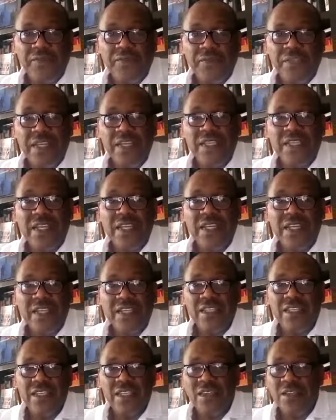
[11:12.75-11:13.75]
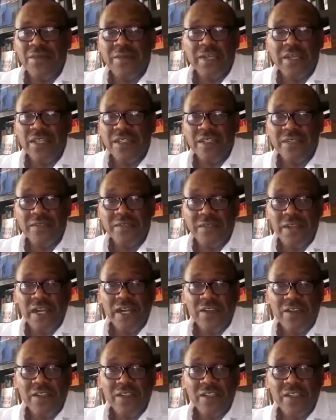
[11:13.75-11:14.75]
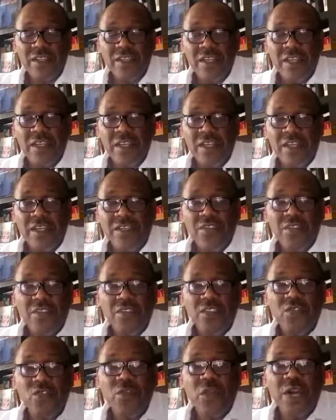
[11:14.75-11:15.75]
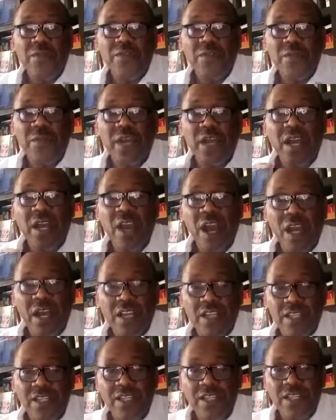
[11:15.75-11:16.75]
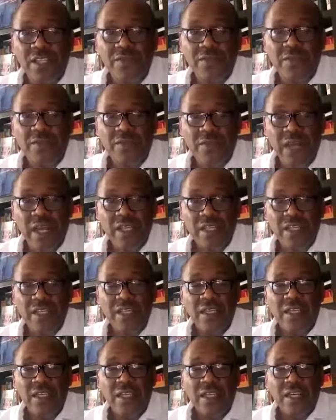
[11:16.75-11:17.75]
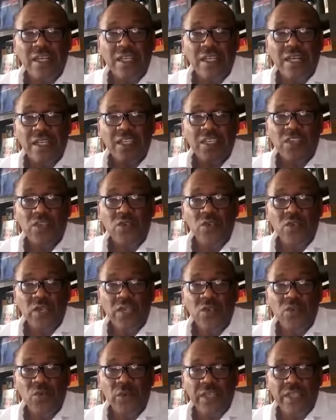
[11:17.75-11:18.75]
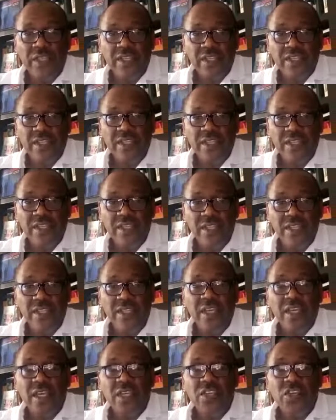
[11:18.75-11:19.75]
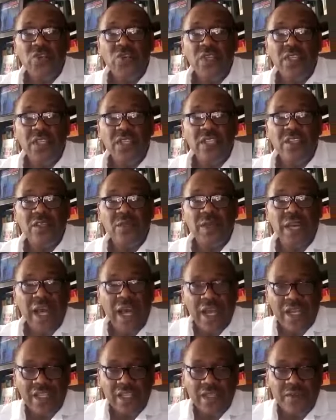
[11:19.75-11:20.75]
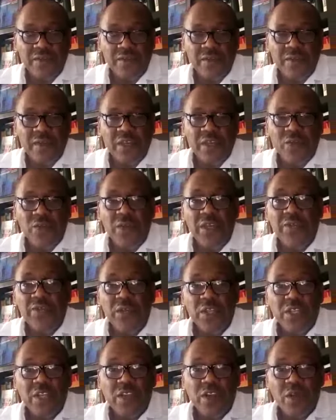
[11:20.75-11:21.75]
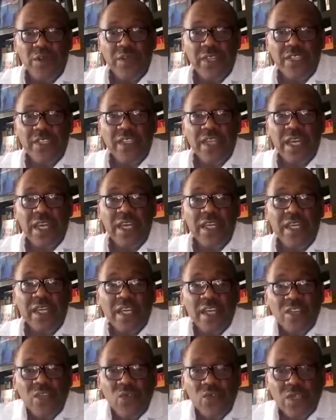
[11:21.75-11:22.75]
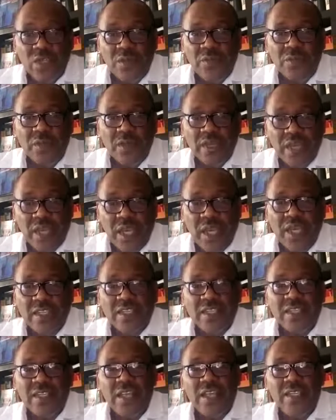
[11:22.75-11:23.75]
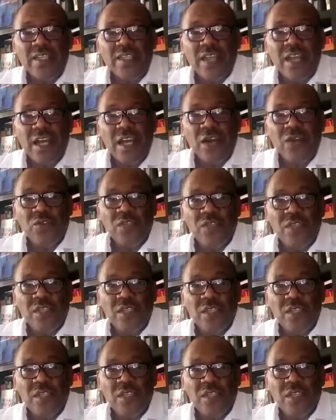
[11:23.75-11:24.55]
It's not necessarily because of the virus. It's just you have to be cognizant of the fact that during the winter season, you need to be active. Where even you come inside, do some exercise in the house.